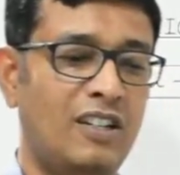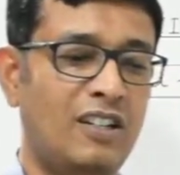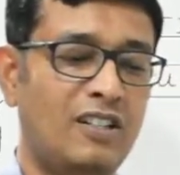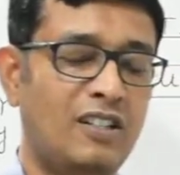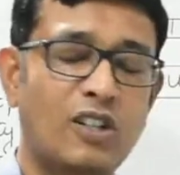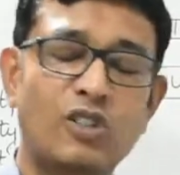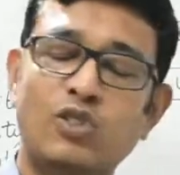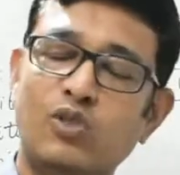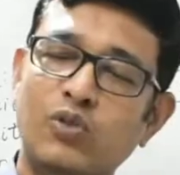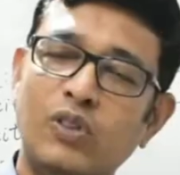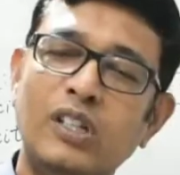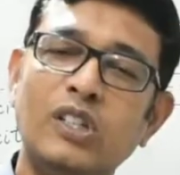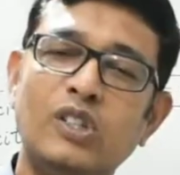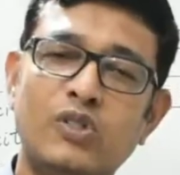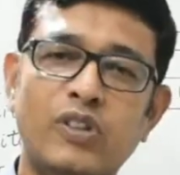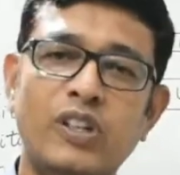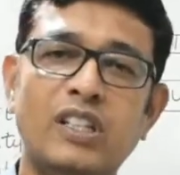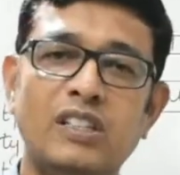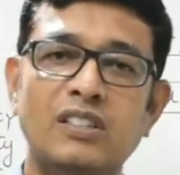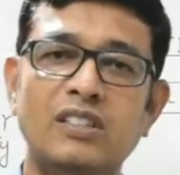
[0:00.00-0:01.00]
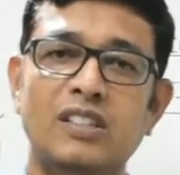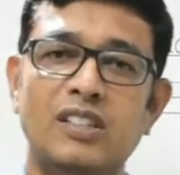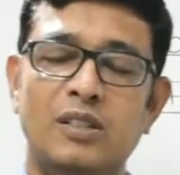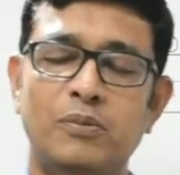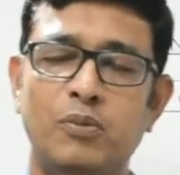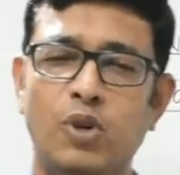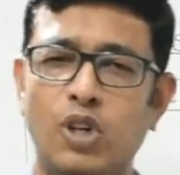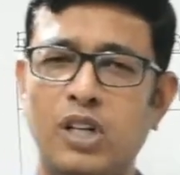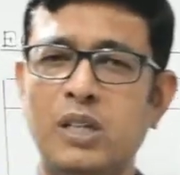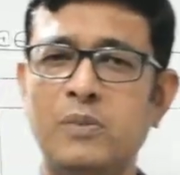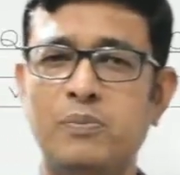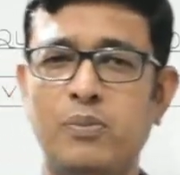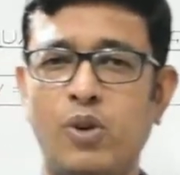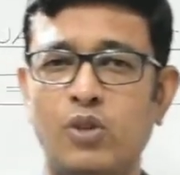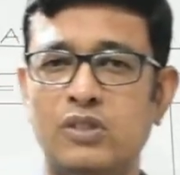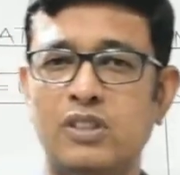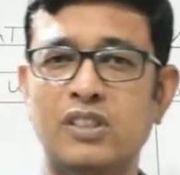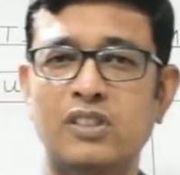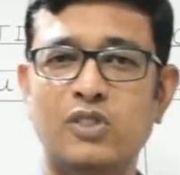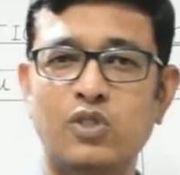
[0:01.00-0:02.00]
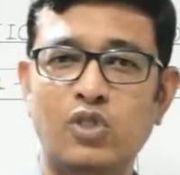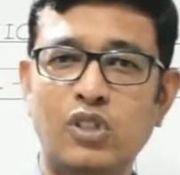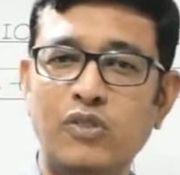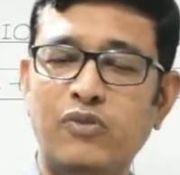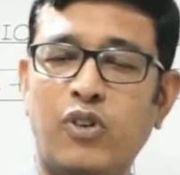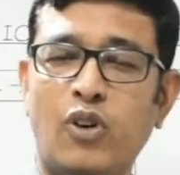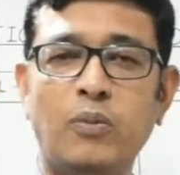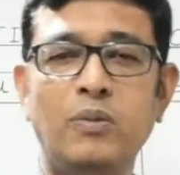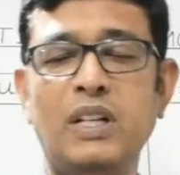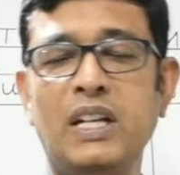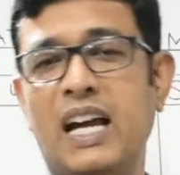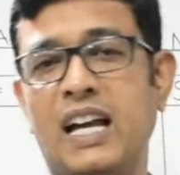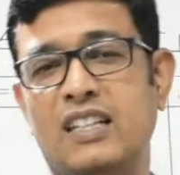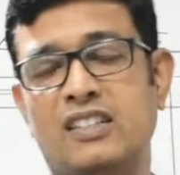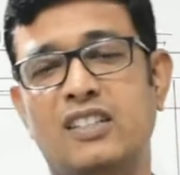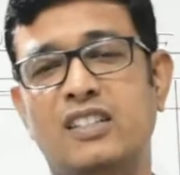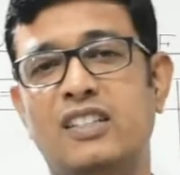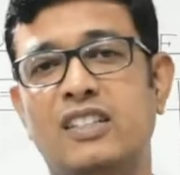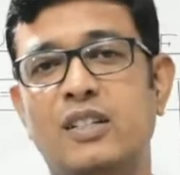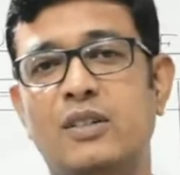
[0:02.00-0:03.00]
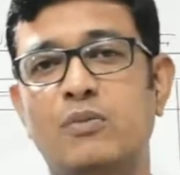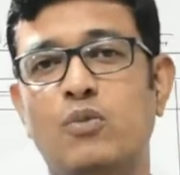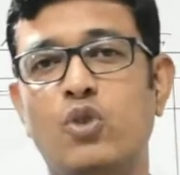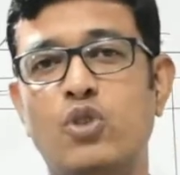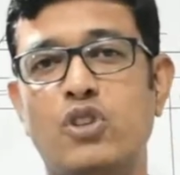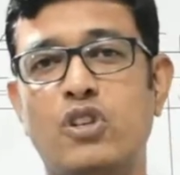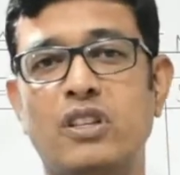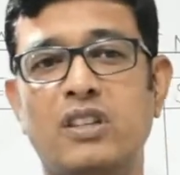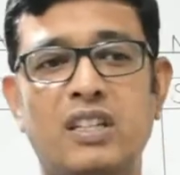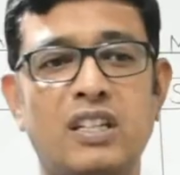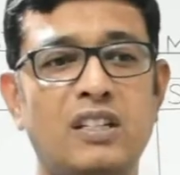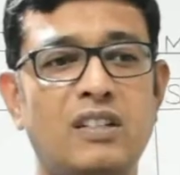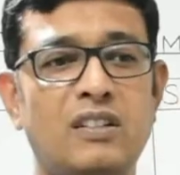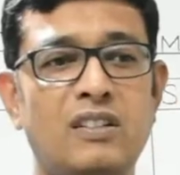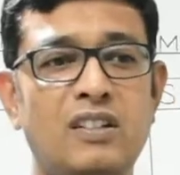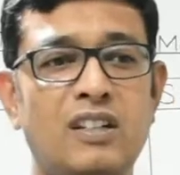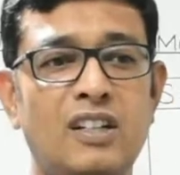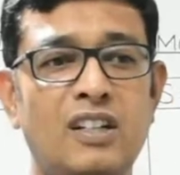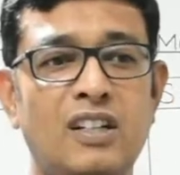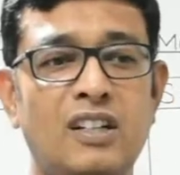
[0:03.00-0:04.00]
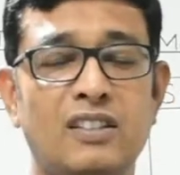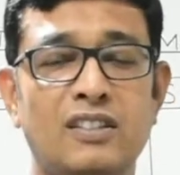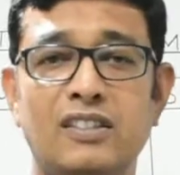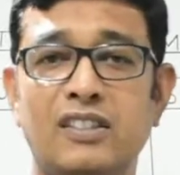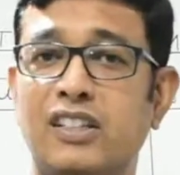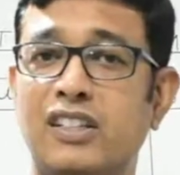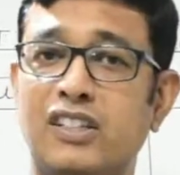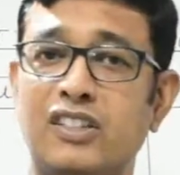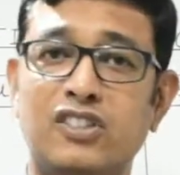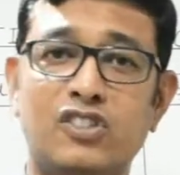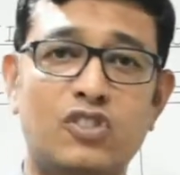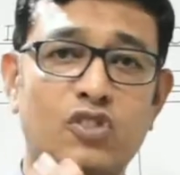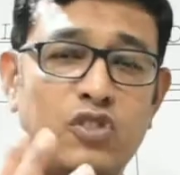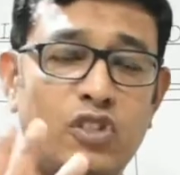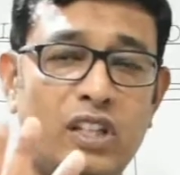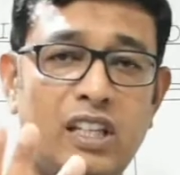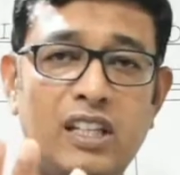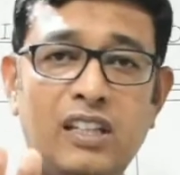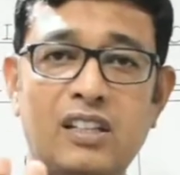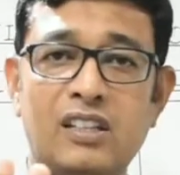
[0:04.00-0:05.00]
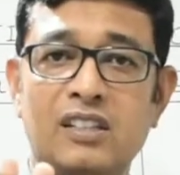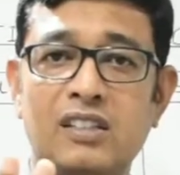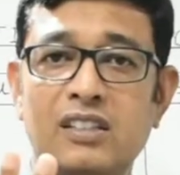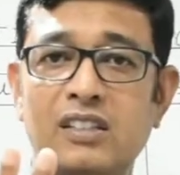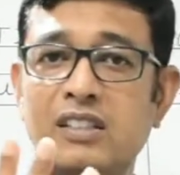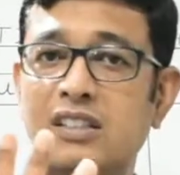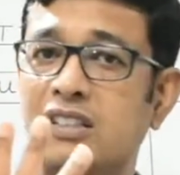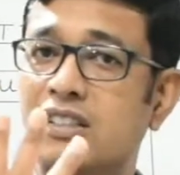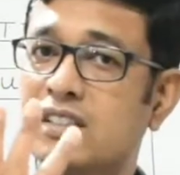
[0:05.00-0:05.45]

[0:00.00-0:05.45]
Now students, when a body possesses uniformly accelerated motion, then there are three